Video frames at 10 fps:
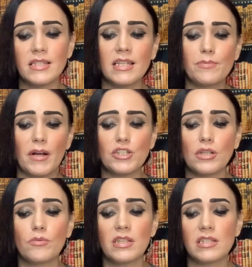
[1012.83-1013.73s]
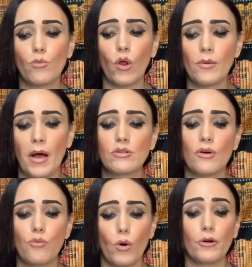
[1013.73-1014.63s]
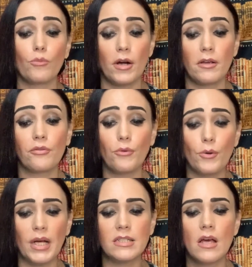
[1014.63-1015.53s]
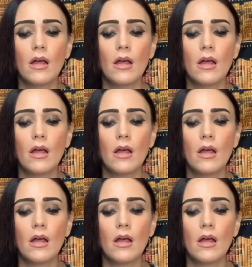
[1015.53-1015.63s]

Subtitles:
especially with a small amount of water running through it.